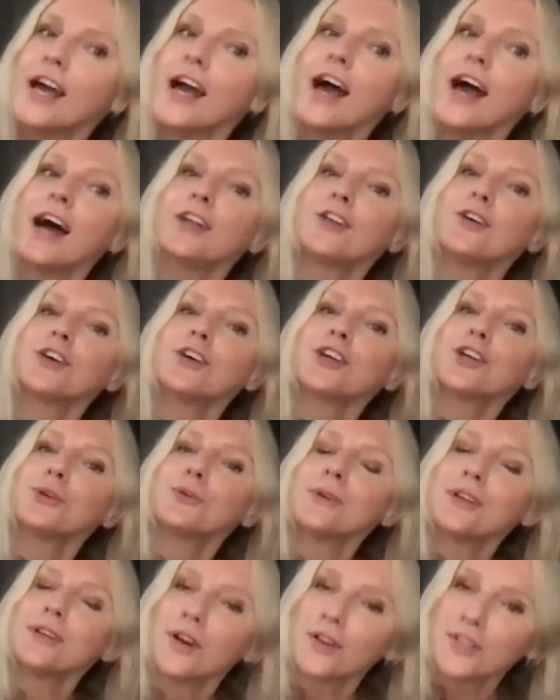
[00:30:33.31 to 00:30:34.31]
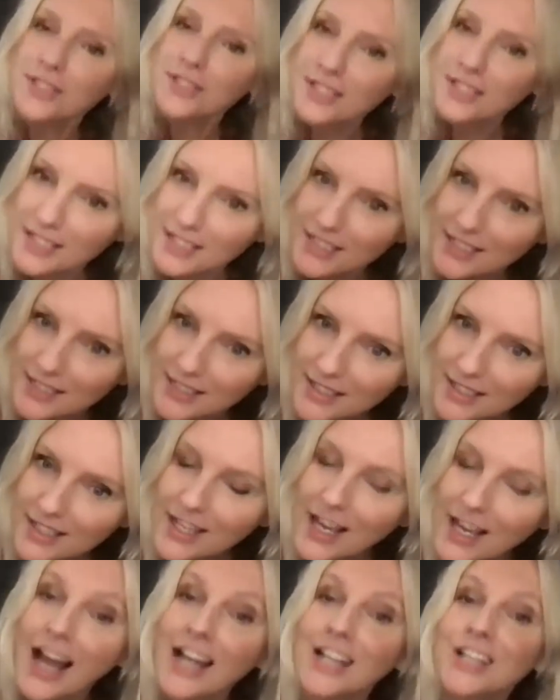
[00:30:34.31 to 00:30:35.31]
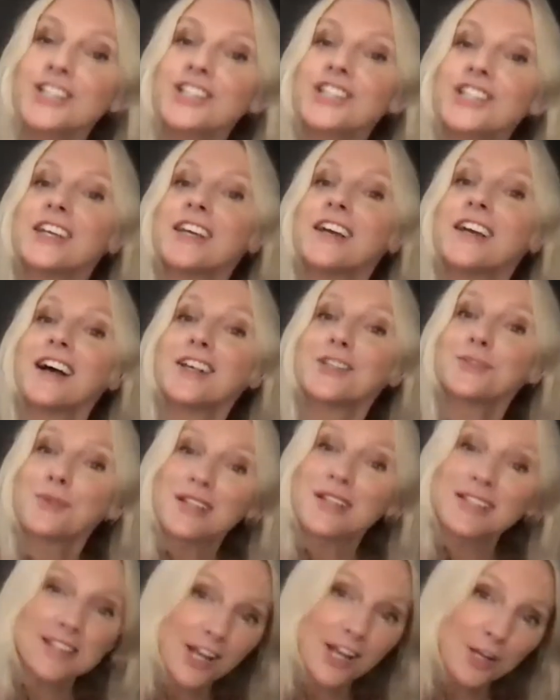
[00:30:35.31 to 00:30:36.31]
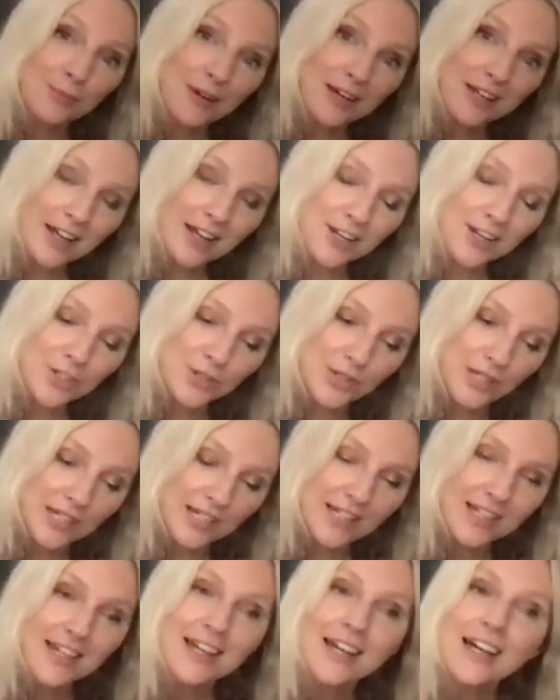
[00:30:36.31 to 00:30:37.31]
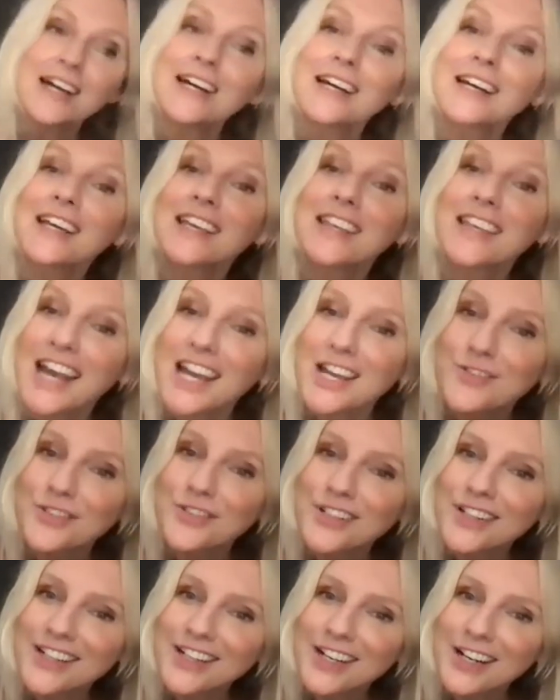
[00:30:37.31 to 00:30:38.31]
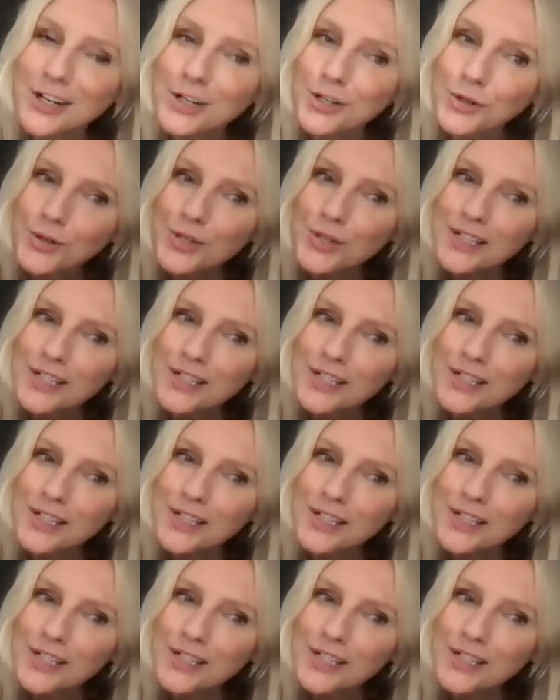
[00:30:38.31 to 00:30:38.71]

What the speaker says: and her curiosity, and she, as we say in my country, gave it a go.